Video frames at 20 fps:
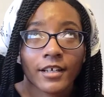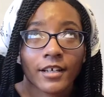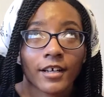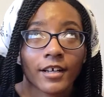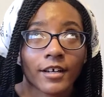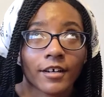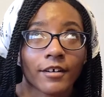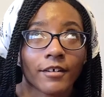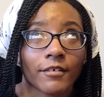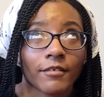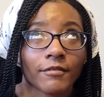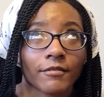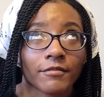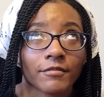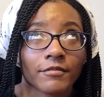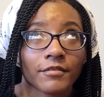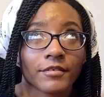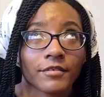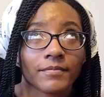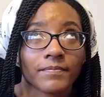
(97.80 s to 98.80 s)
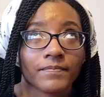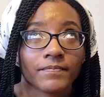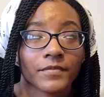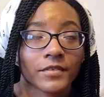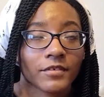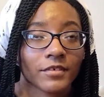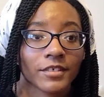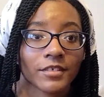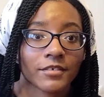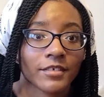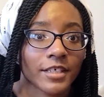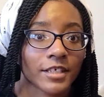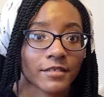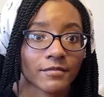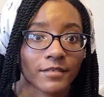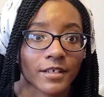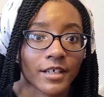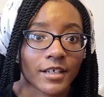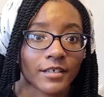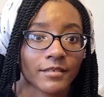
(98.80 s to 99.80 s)
of 22 Days of
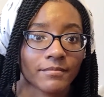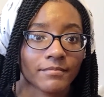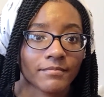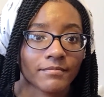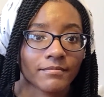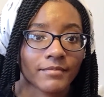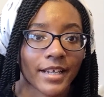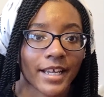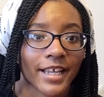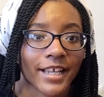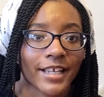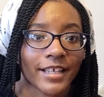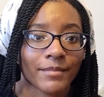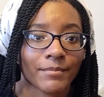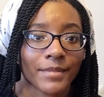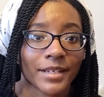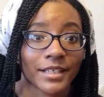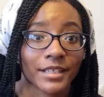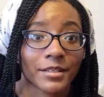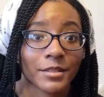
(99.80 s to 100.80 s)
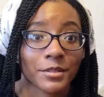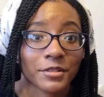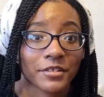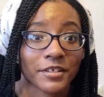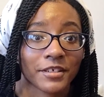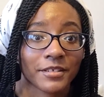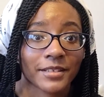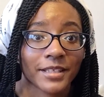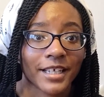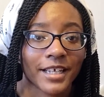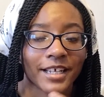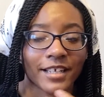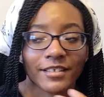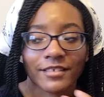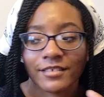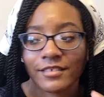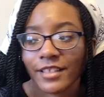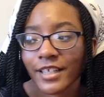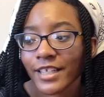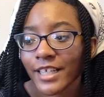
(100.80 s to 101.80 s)
Art and making sure that,
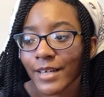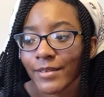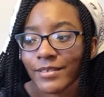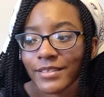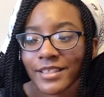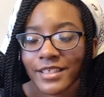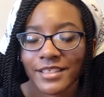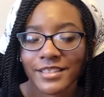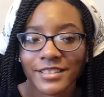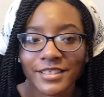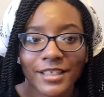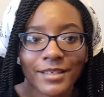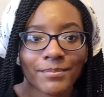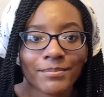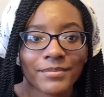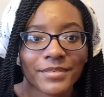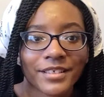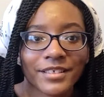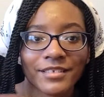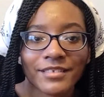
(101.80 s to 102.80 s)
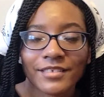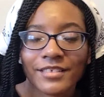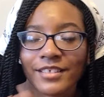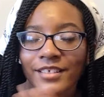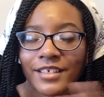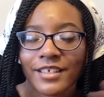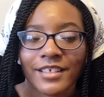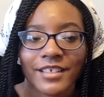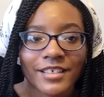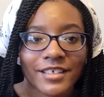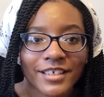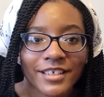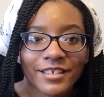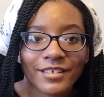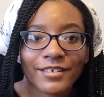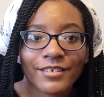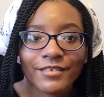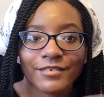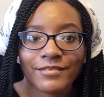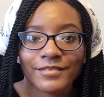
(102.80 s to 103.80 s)
like, everything's up and, you
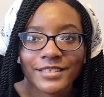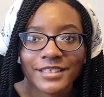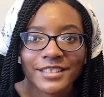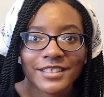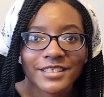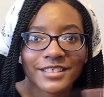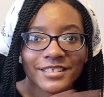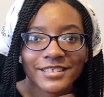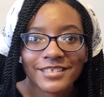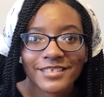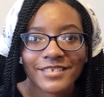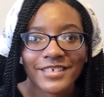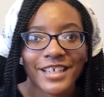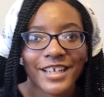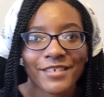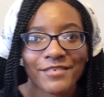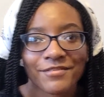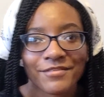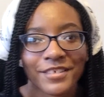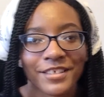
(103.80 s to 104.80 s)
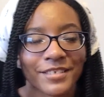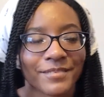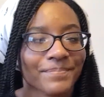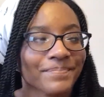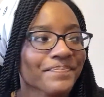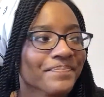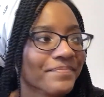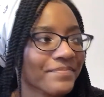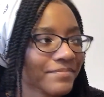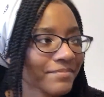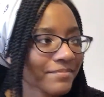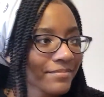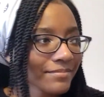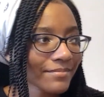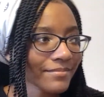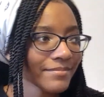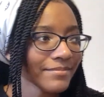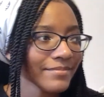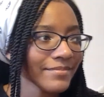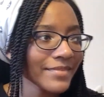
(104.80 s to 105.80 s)
know, we have fun.
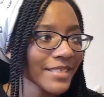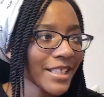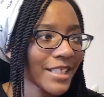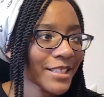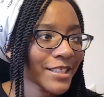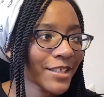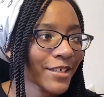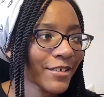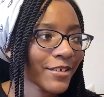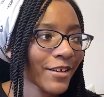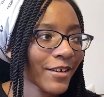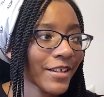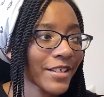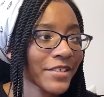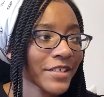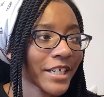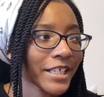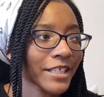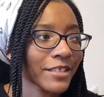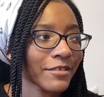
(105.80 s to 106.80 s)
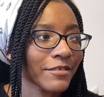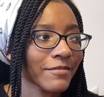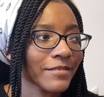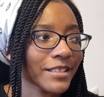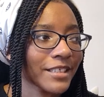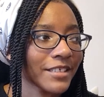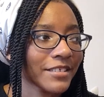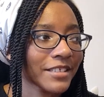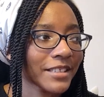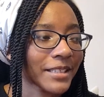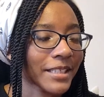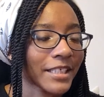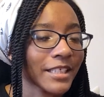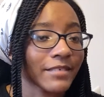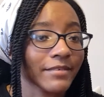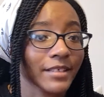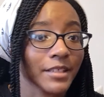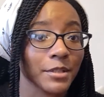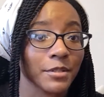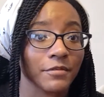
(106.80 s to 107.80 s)
So, I'm going to try to do videos at the end of
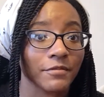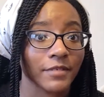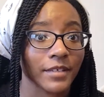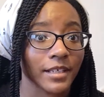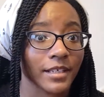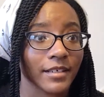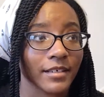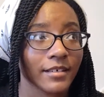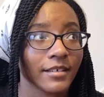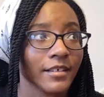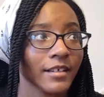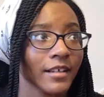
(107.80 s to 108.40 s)
each week,